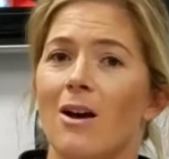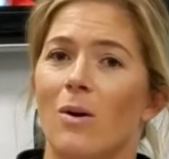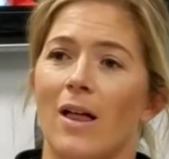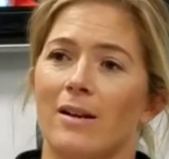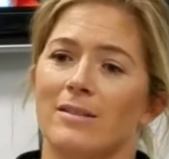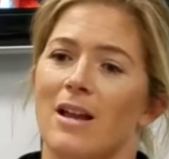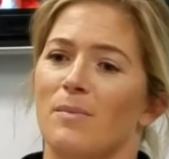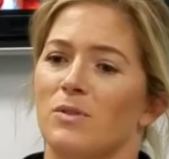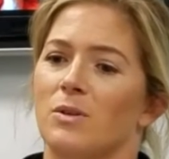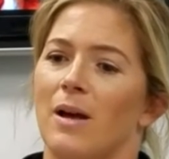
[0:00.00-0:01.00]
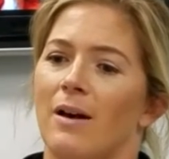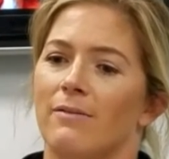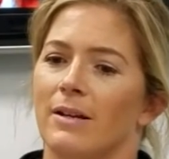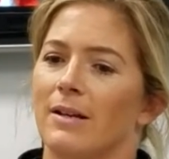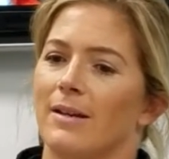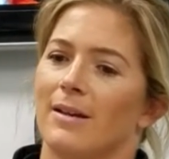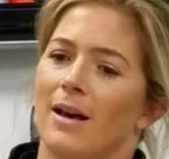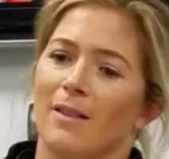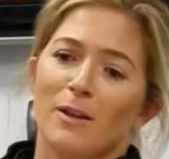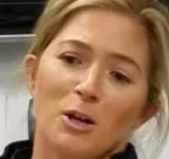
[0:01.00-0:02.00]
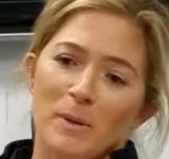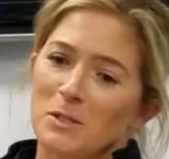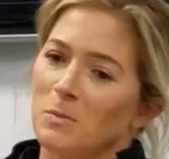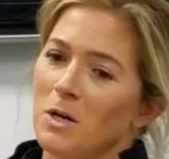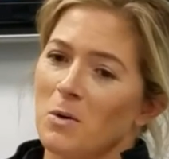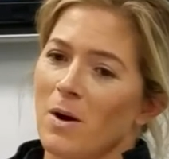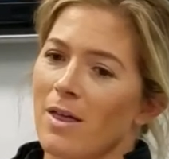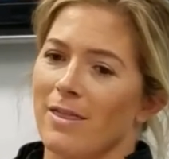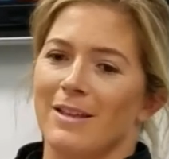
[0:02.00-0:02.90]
A lot of times you have a little bit to work with,